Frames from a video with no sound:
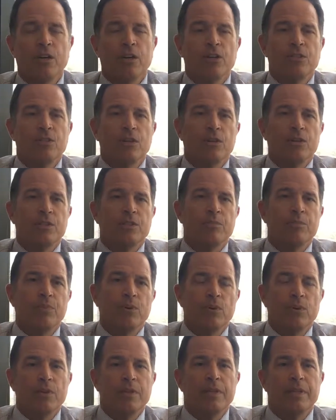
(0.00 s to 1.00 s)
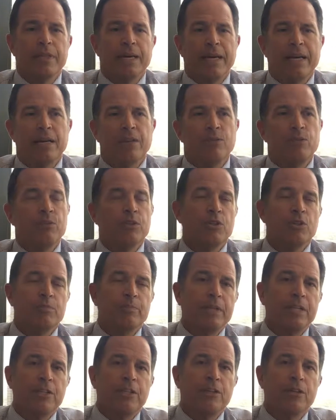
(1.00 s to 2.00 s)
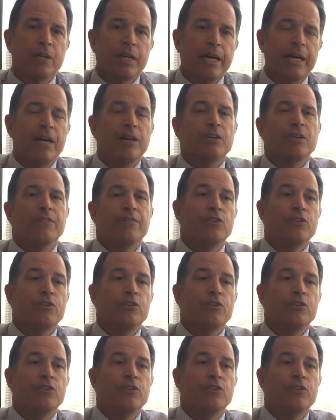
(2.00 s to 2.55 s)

So it's important that when you speak to your accountant,